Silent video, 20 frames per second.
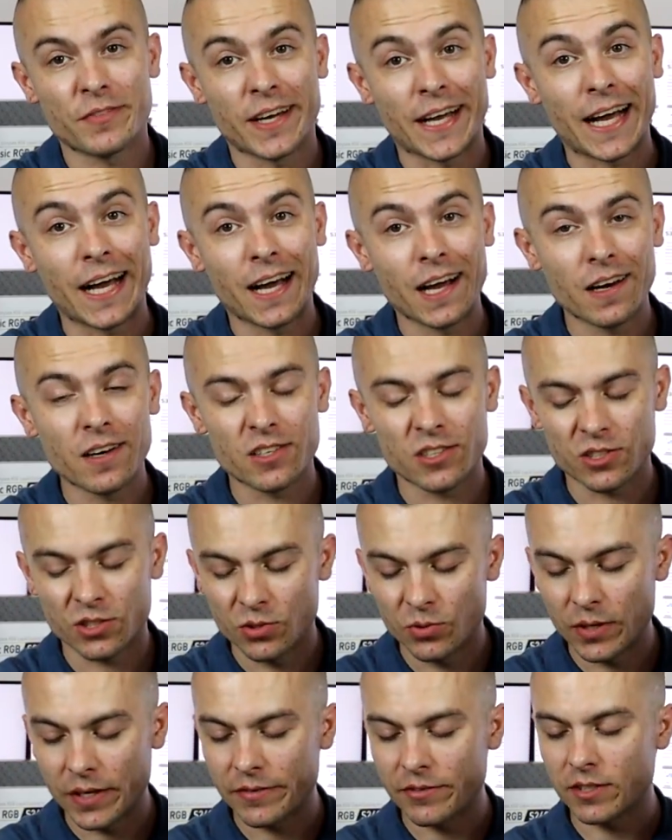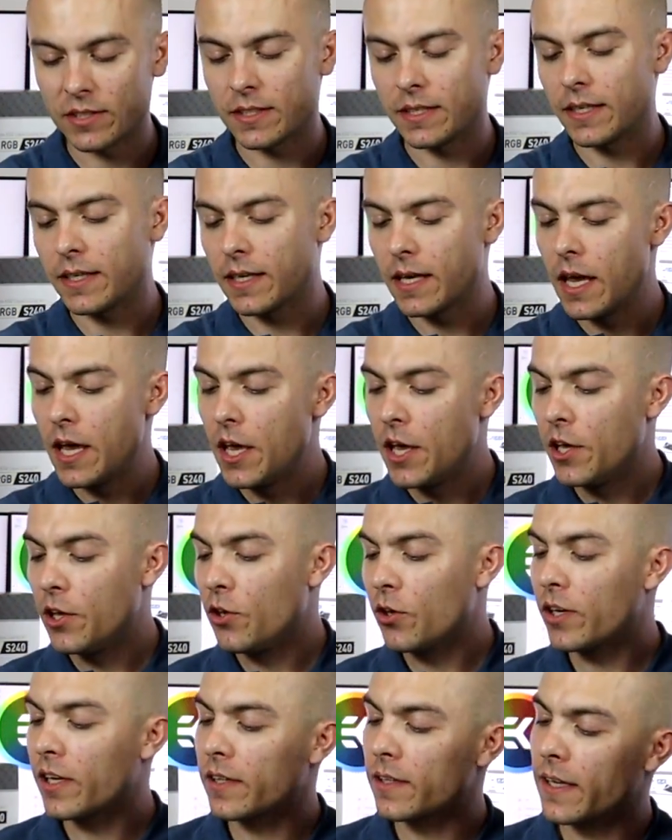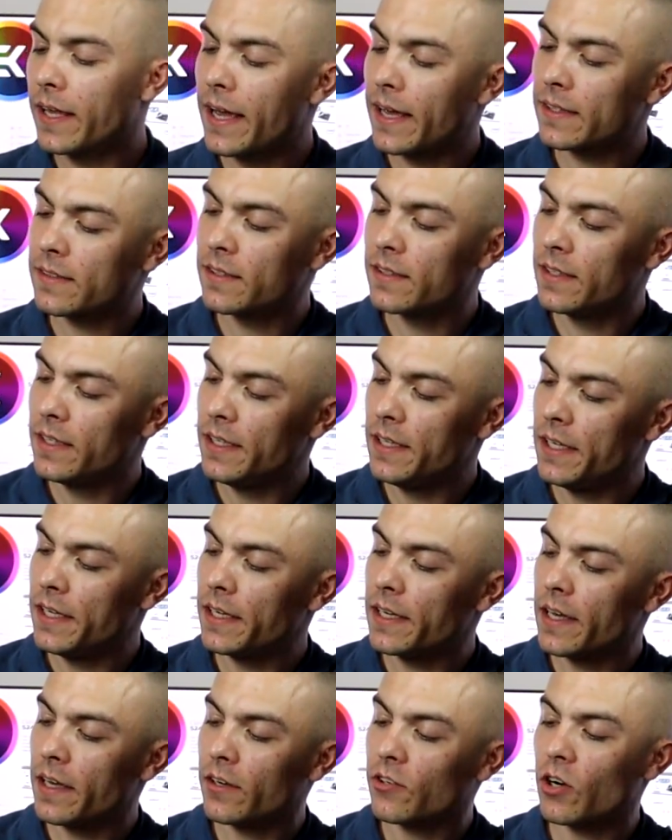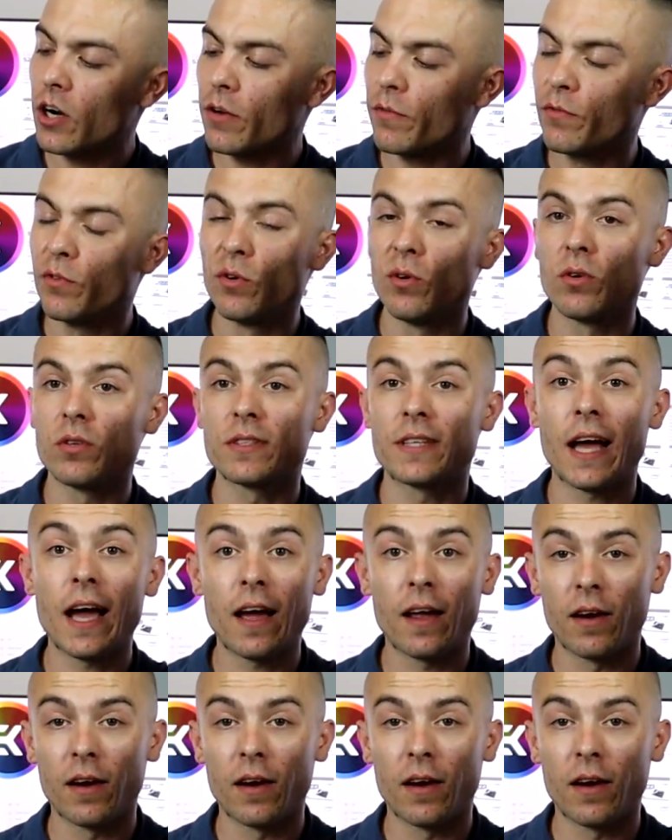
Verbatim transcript: of a color to everything you can get the EK Cryofuel